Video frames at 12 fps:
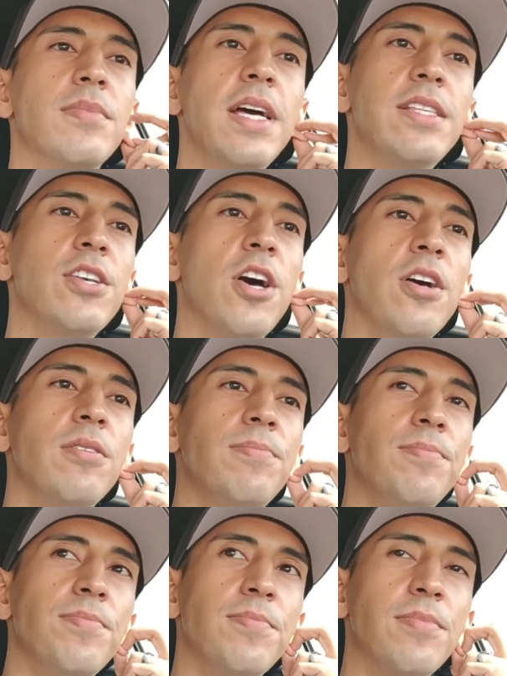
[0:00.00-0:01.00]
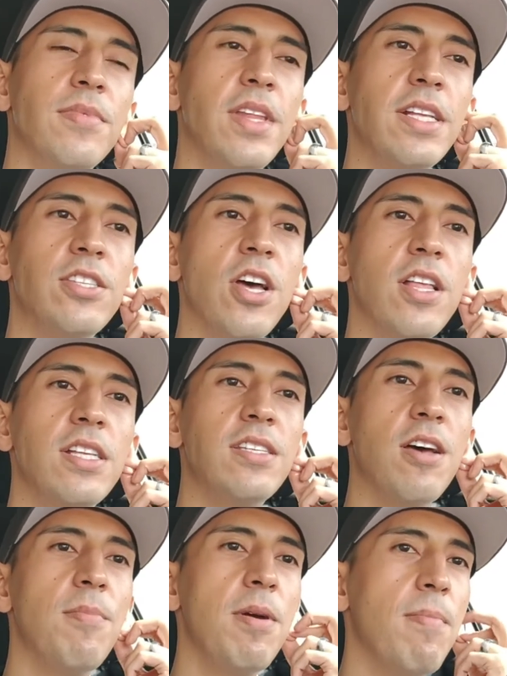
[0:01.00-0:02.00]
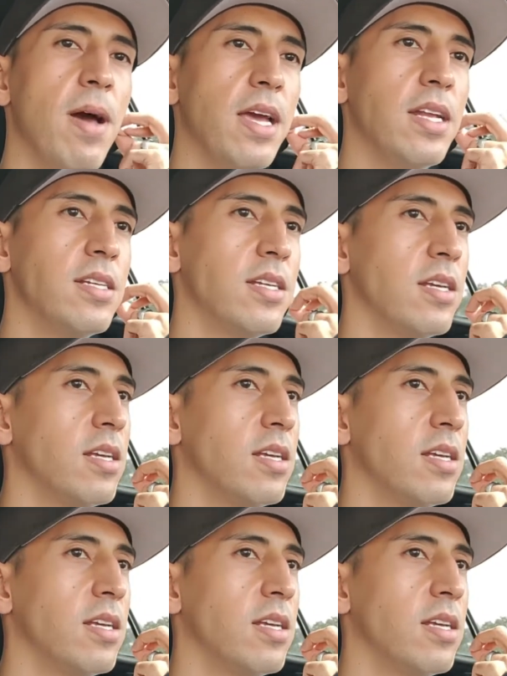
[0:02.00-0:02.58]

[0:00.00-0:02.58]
that's all that's on my mind.